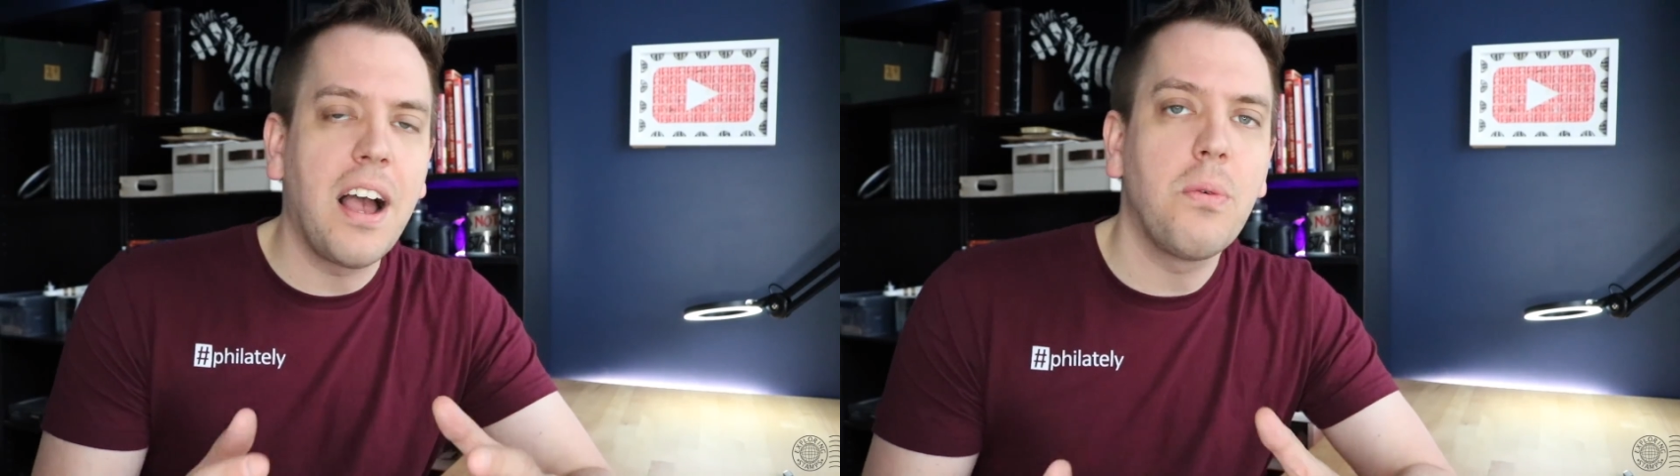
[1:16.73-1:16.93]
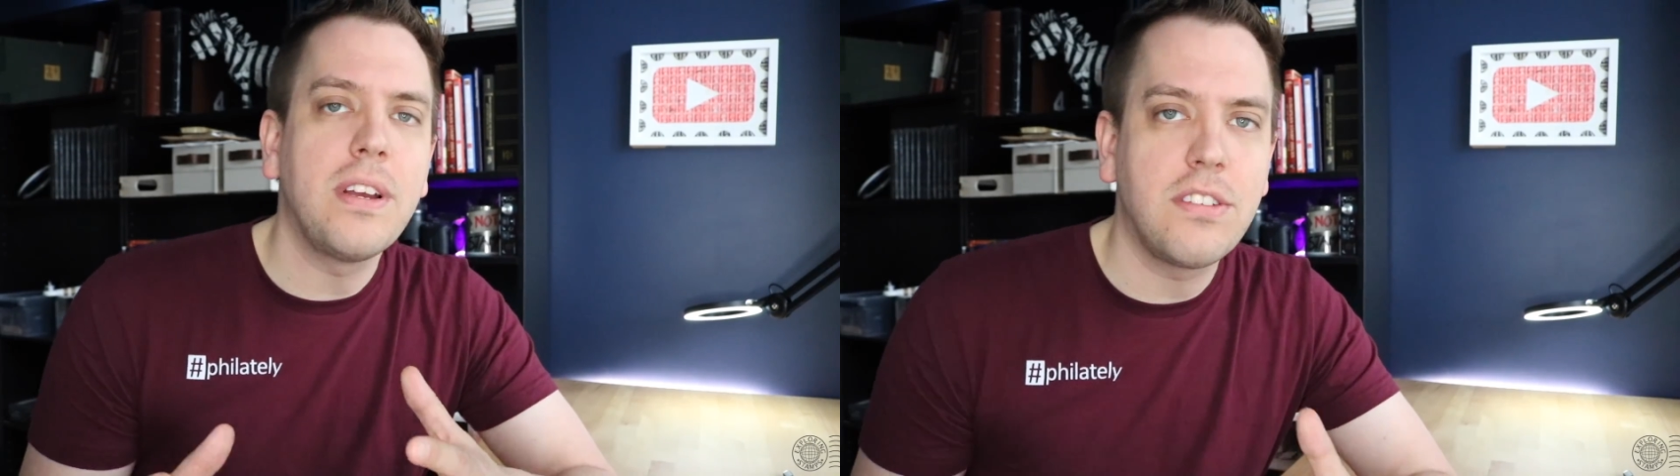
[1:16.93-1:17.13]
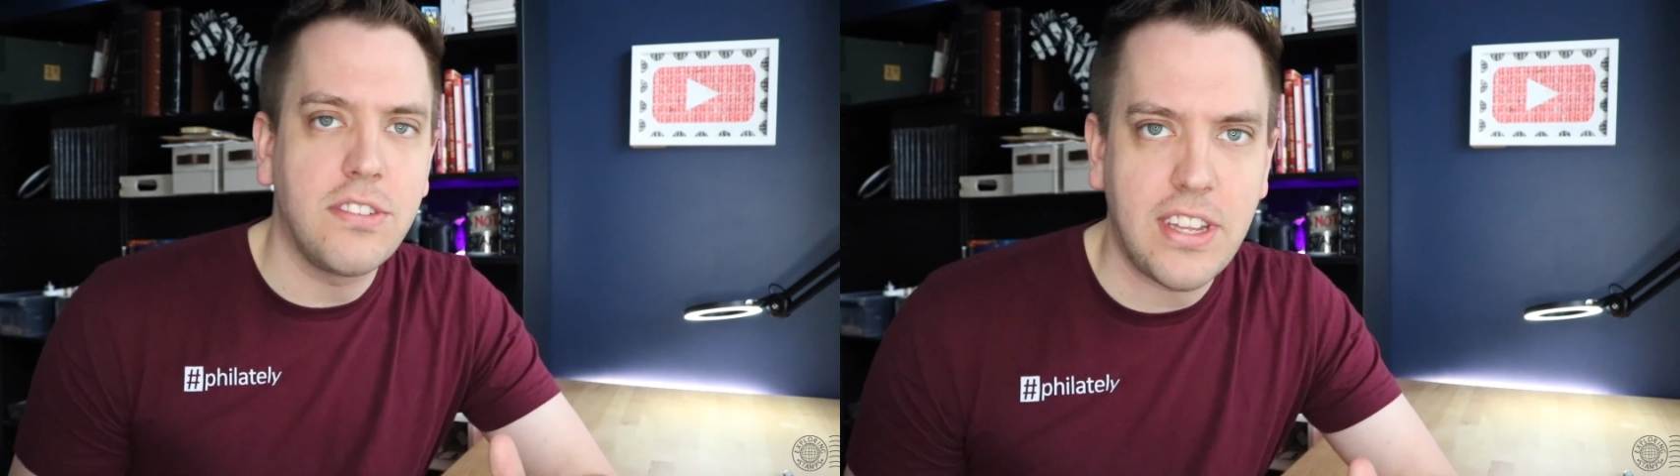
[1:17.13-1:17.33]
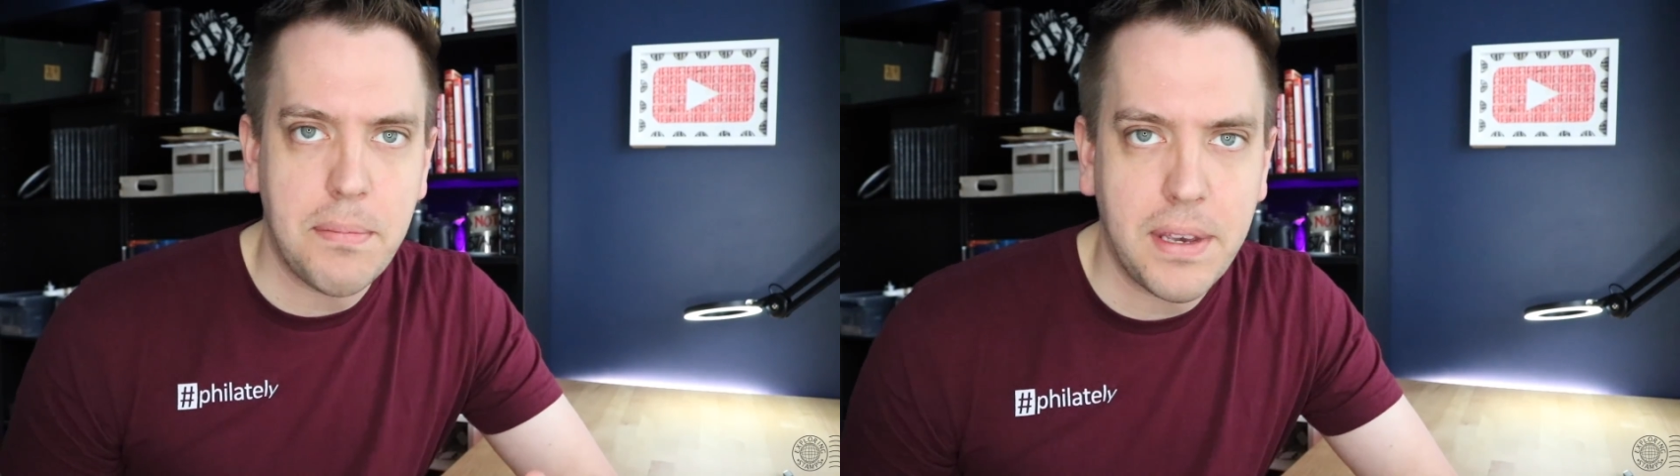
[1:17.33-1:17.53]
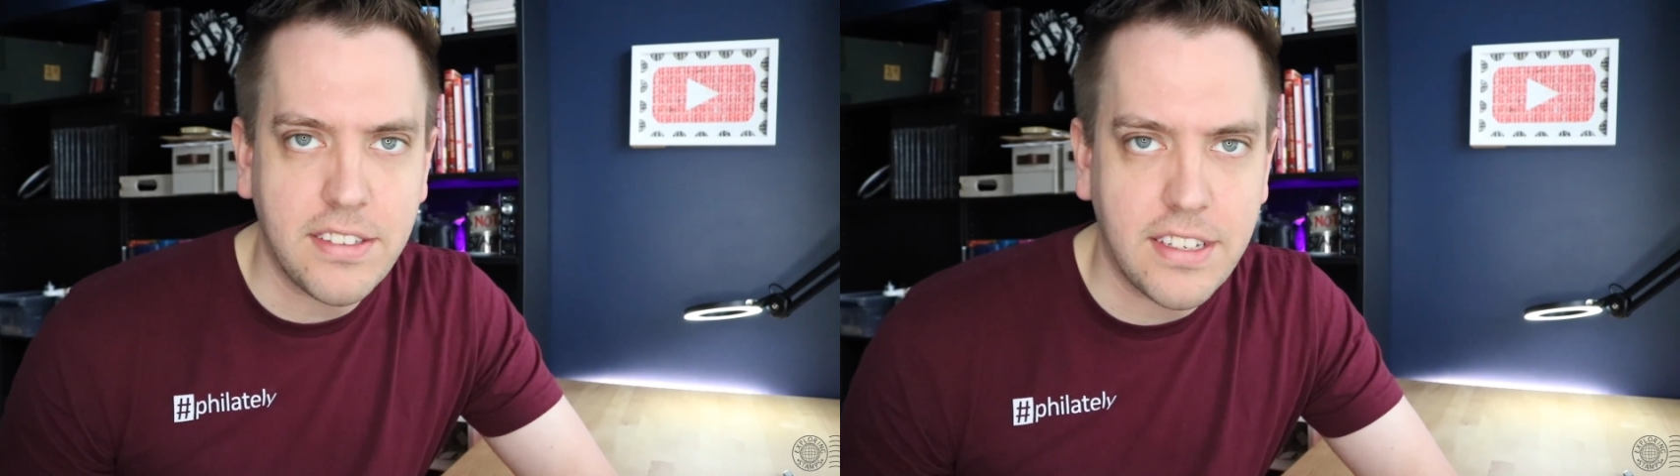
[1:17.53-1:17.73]
I went to
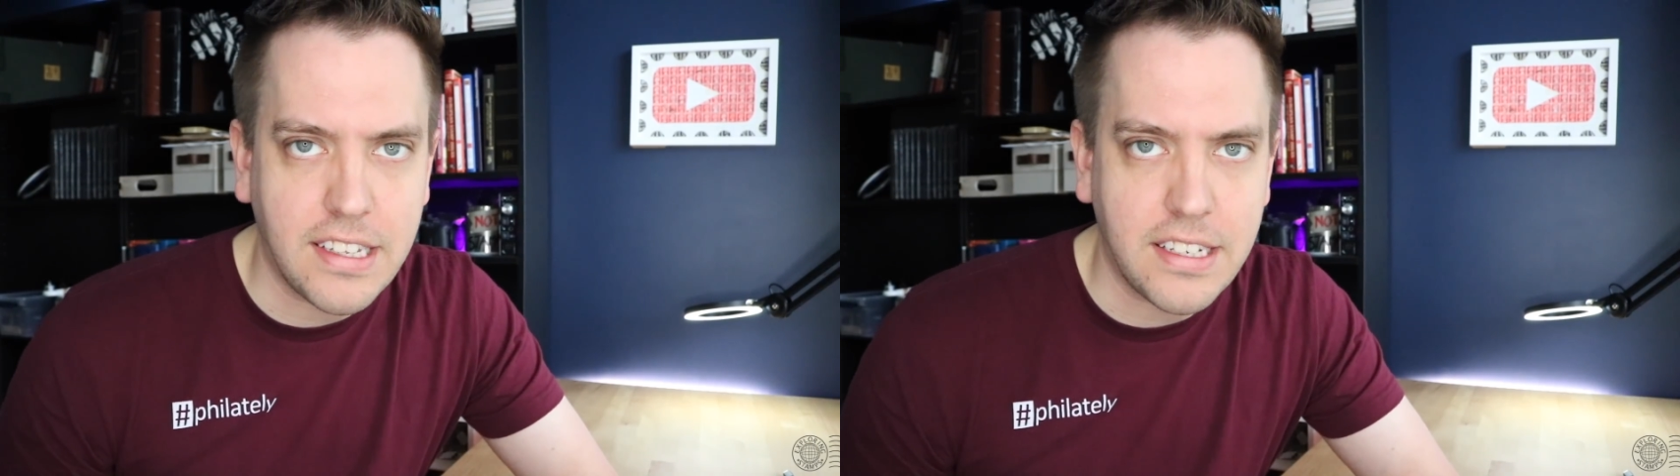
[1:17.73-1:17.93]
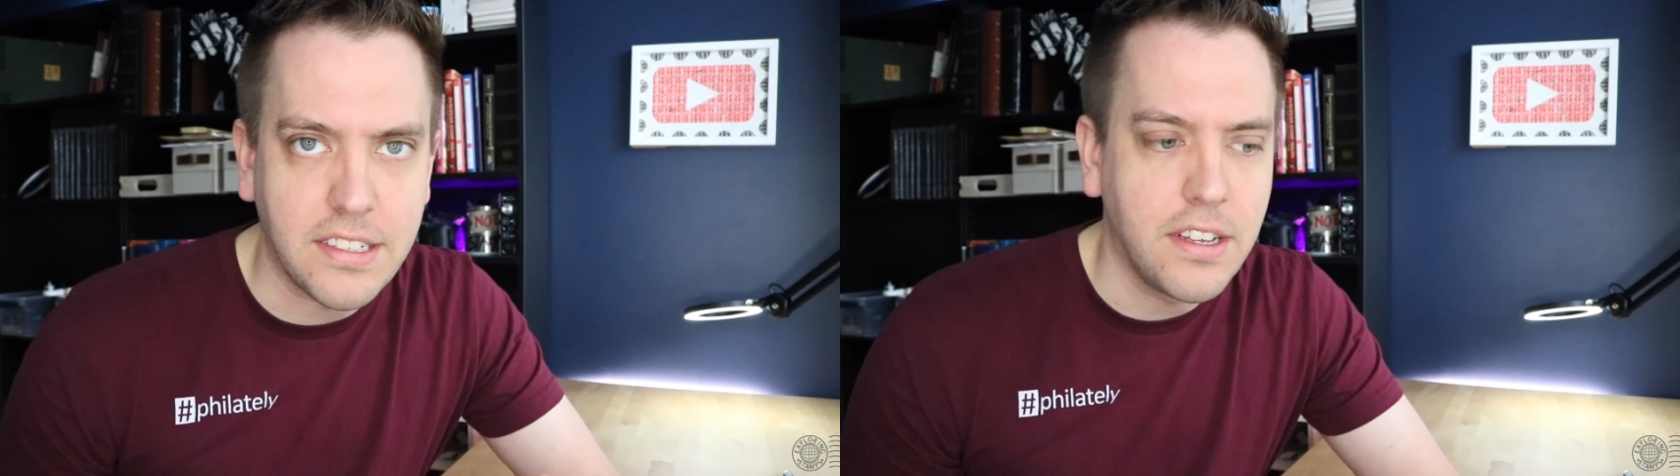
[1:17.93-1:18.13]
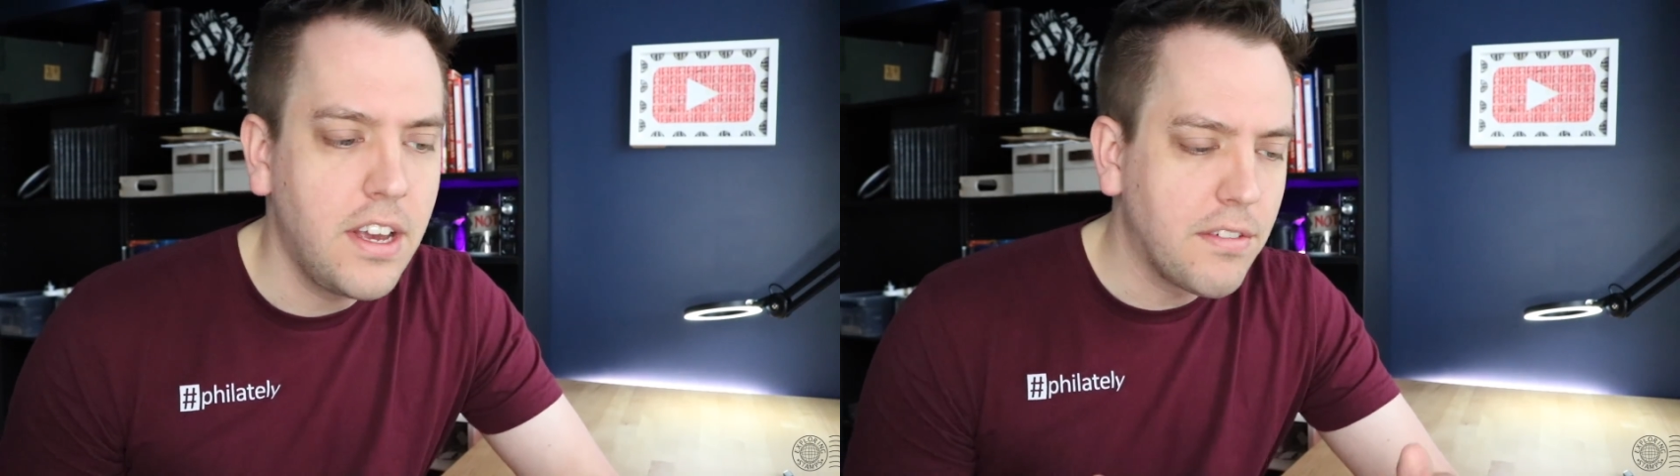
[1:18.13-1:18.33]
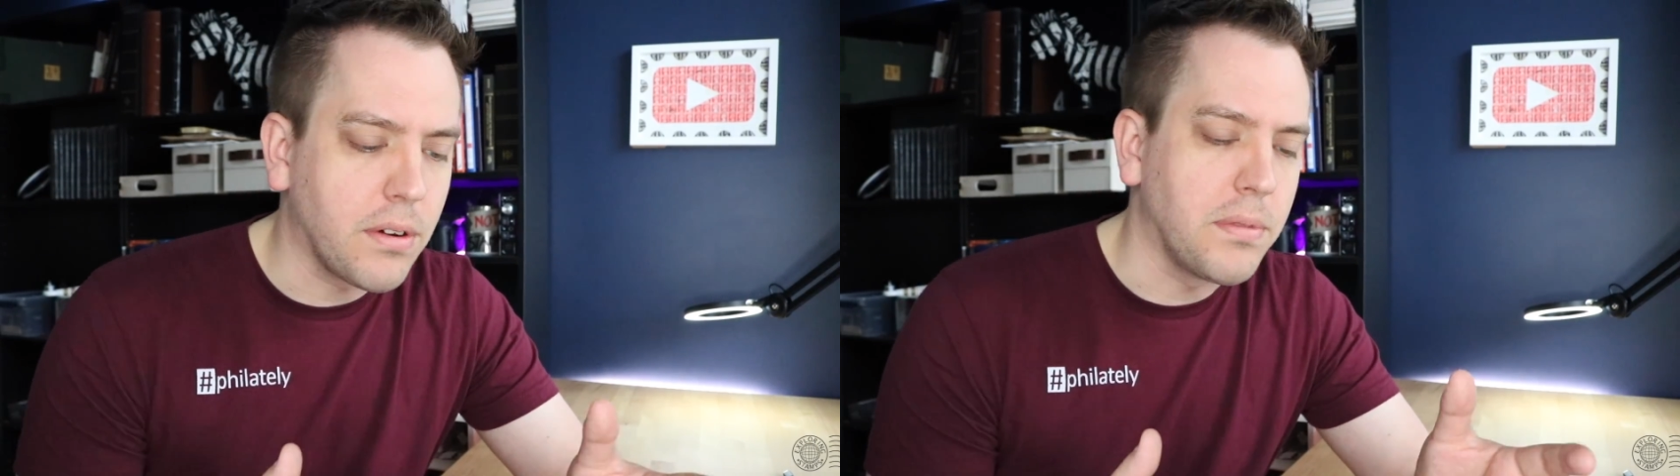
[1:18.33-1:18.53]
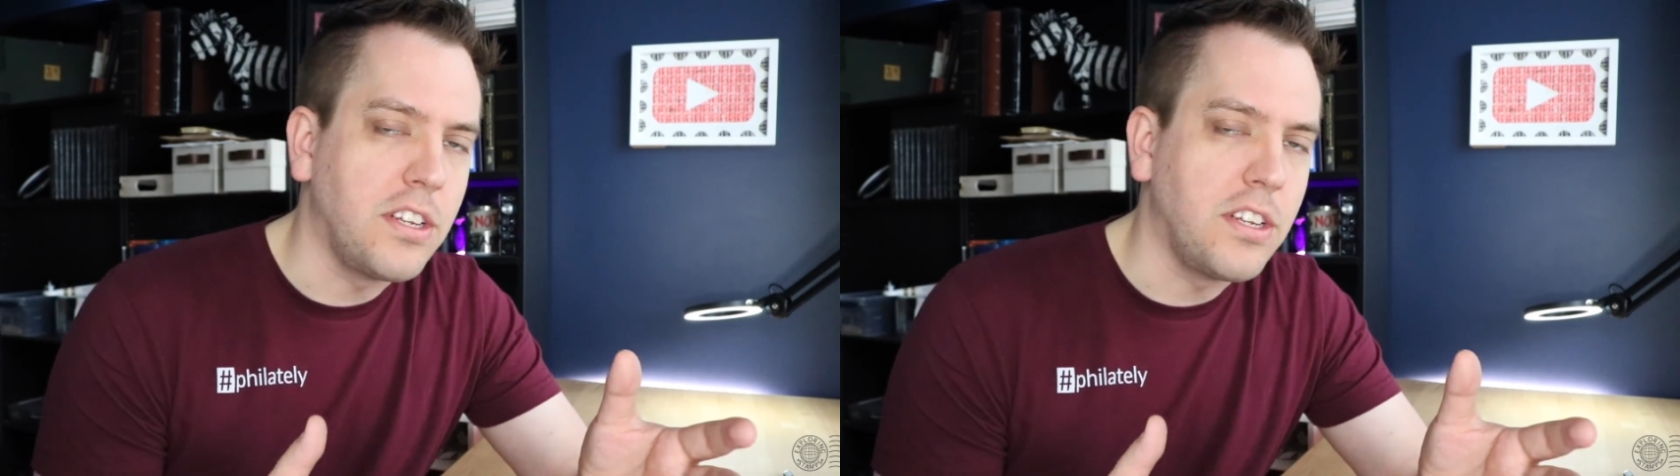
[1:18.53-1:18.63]
Stampex in London from the